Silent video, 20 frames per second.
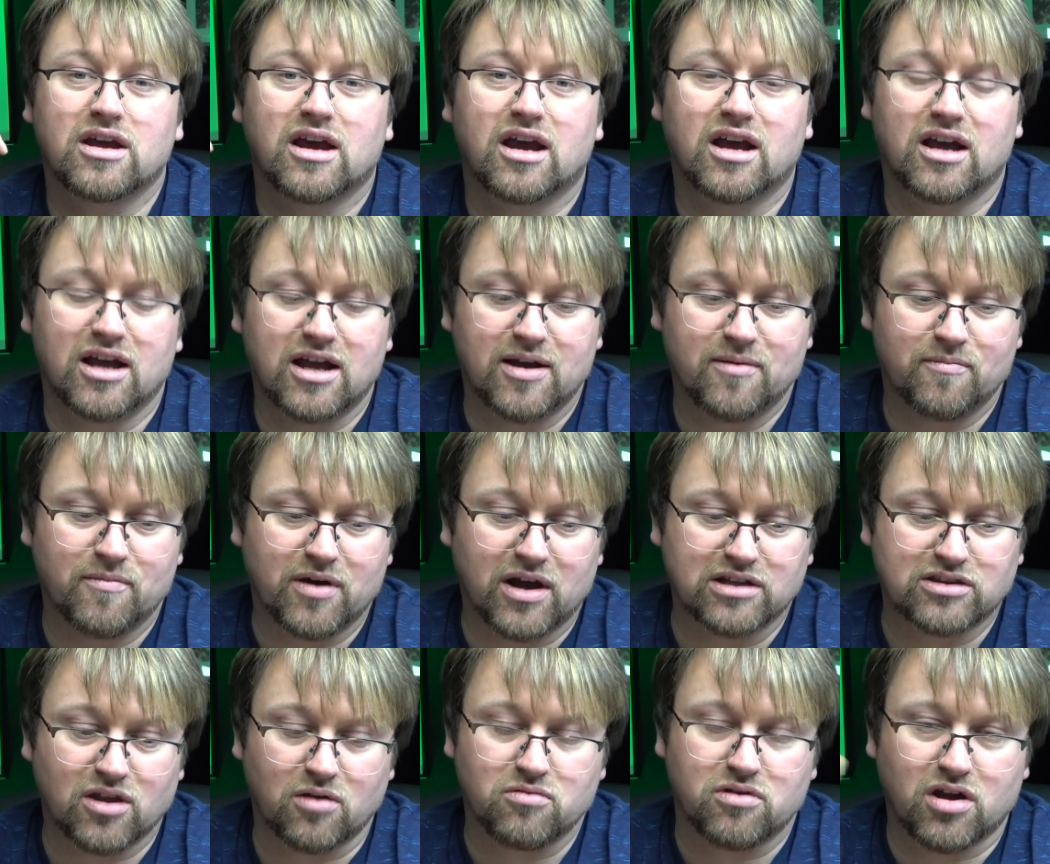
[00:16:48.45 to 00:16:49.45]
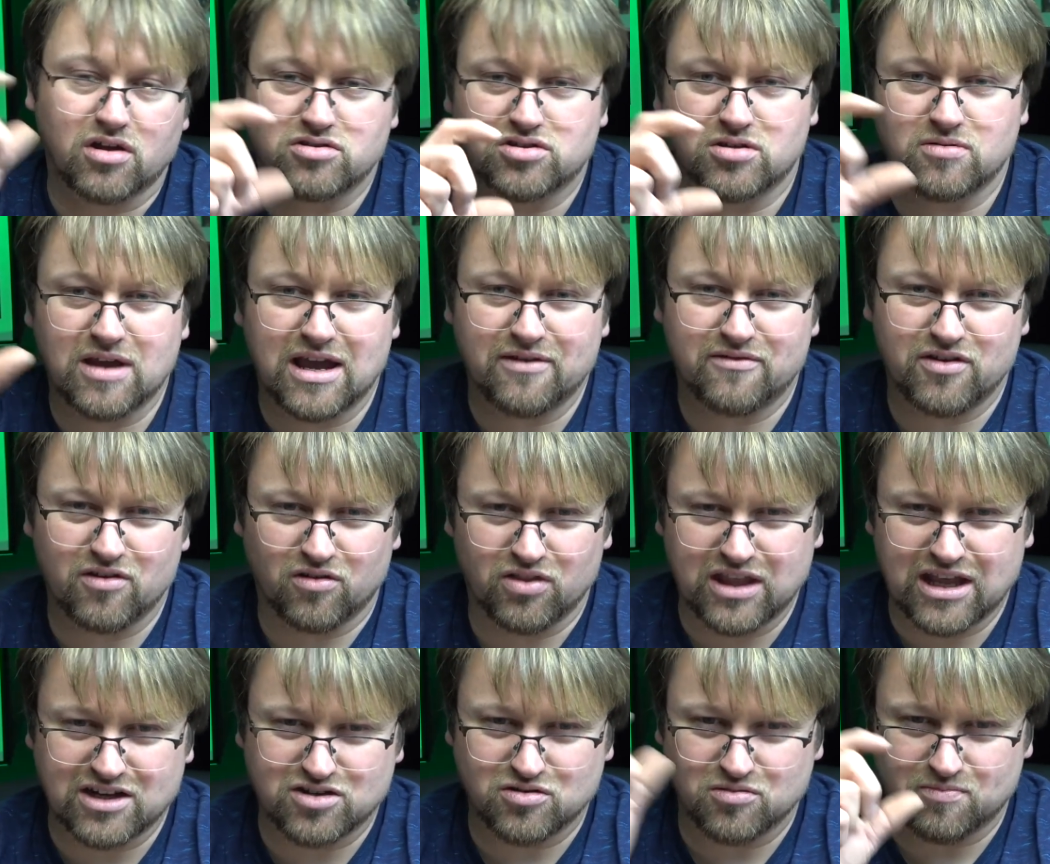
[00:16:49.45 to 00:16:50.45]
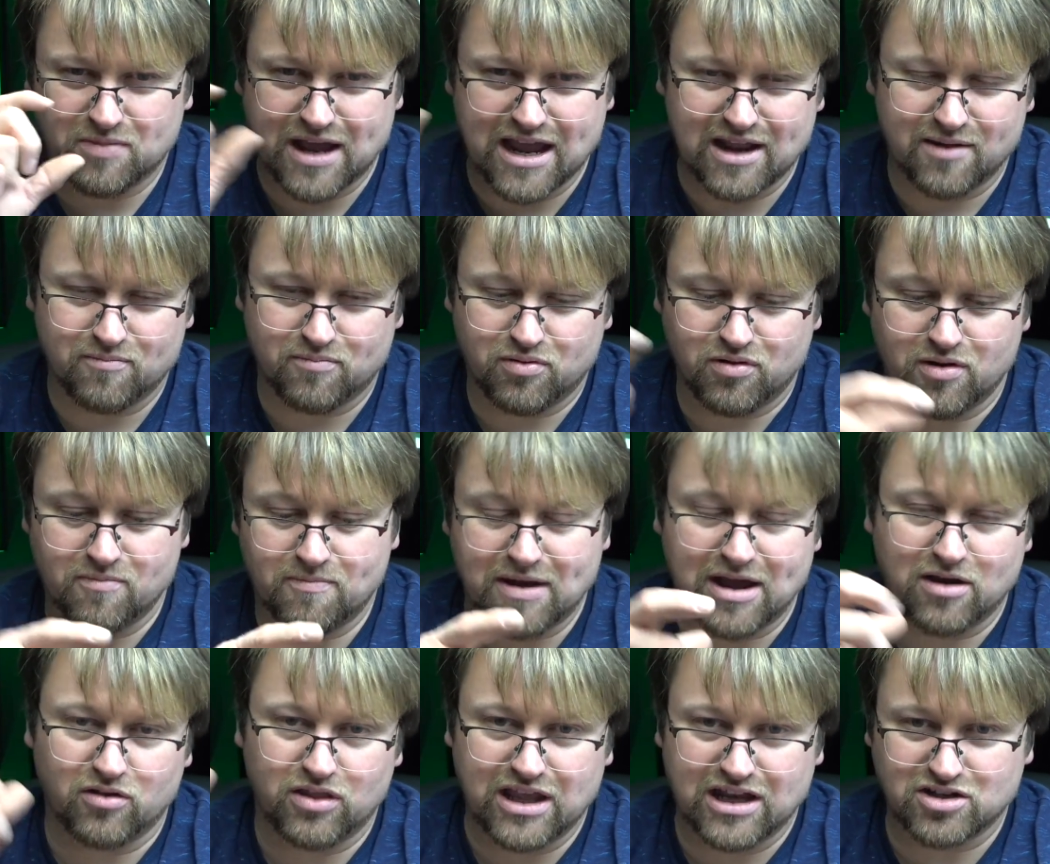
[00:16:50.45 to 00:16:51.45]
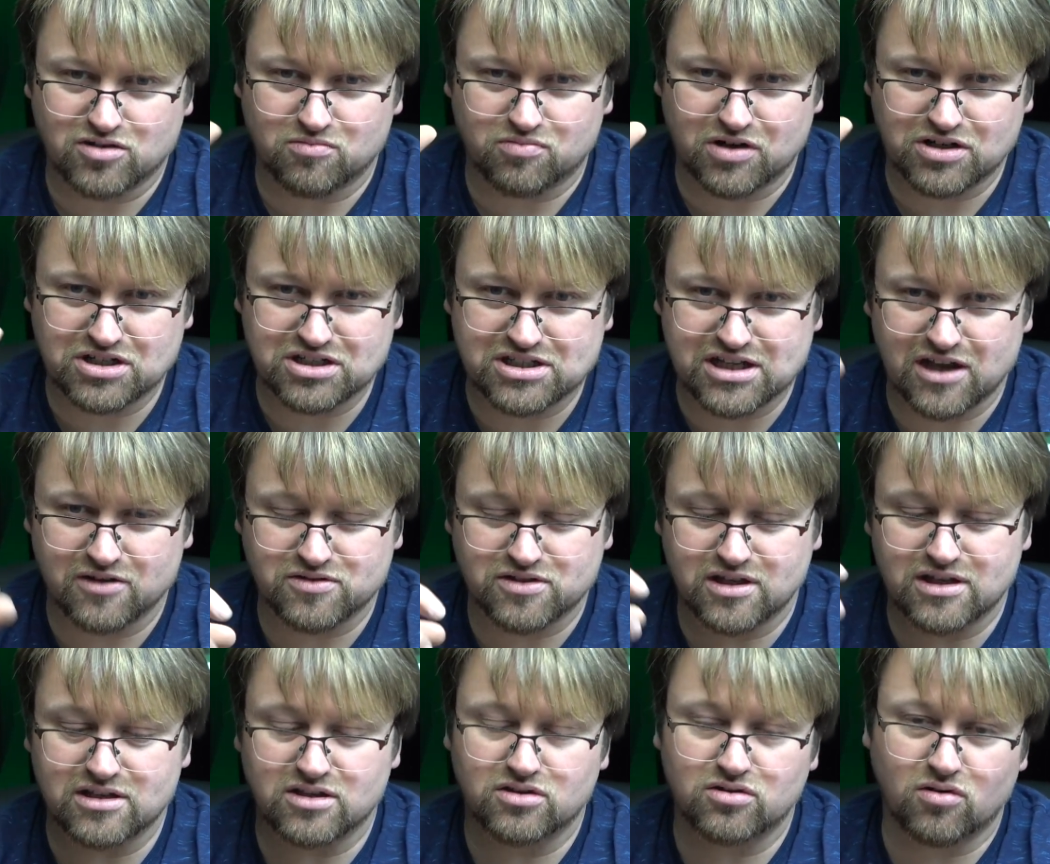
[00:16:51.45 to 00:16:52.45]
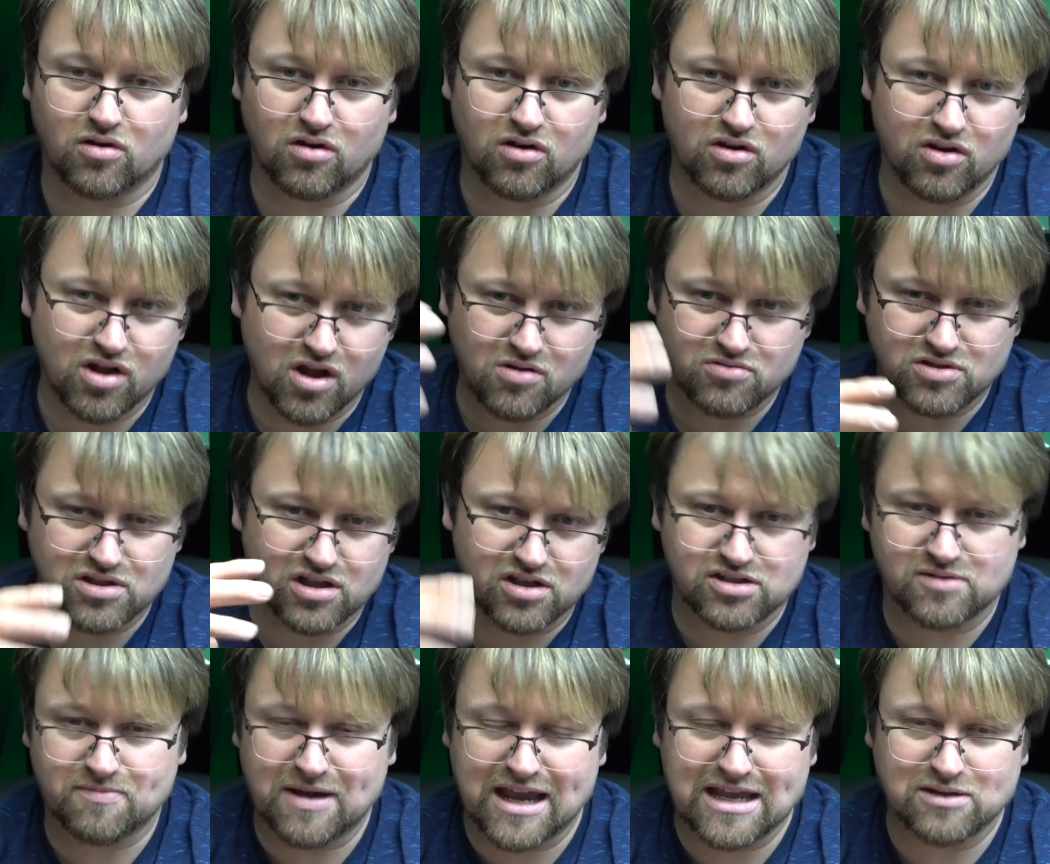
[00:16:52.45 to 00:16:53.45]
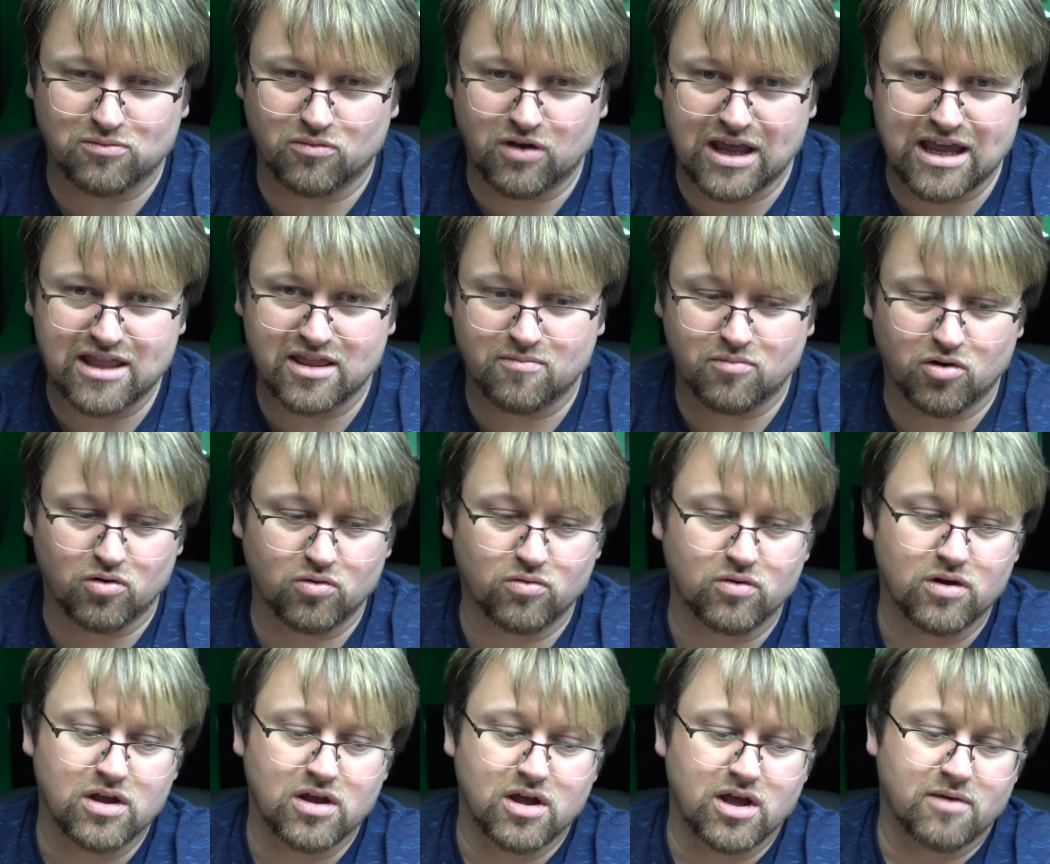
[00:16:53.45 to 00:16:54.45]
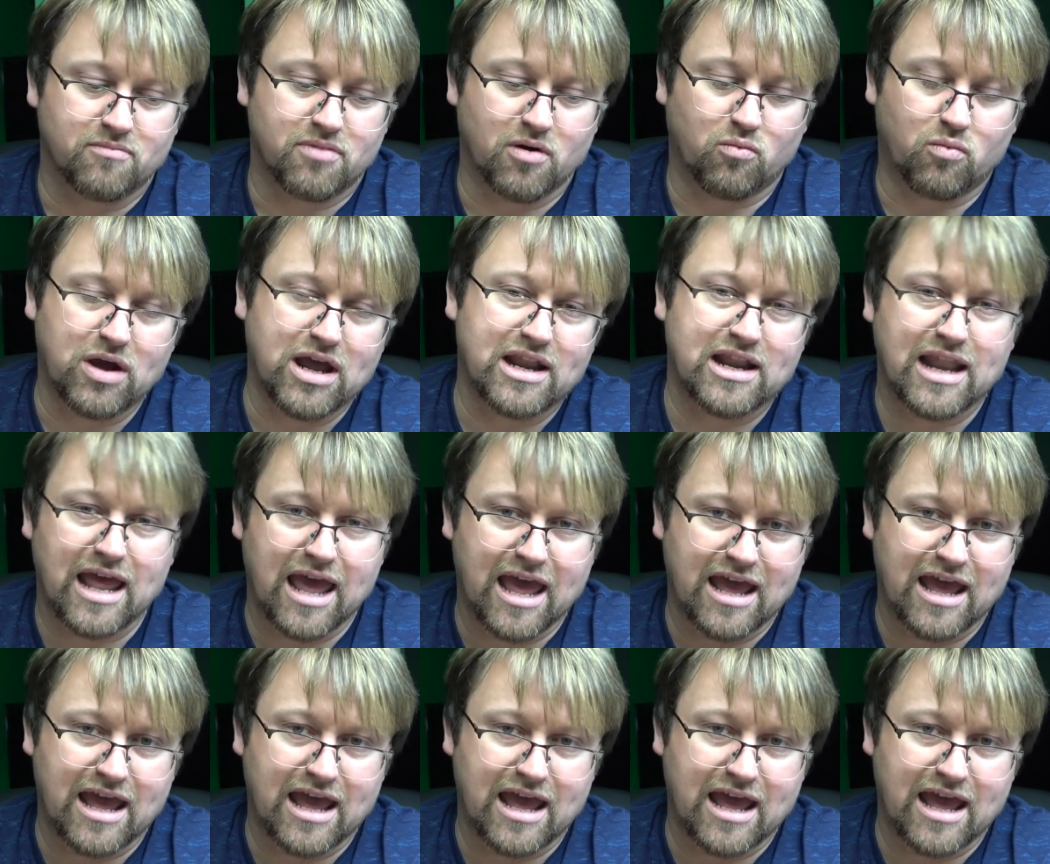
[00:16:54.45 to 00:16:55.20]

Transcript: I don't go too heavy on the actual paint, pulling back on the actual brush itself, so not loads and loads of paint will hit the model. But when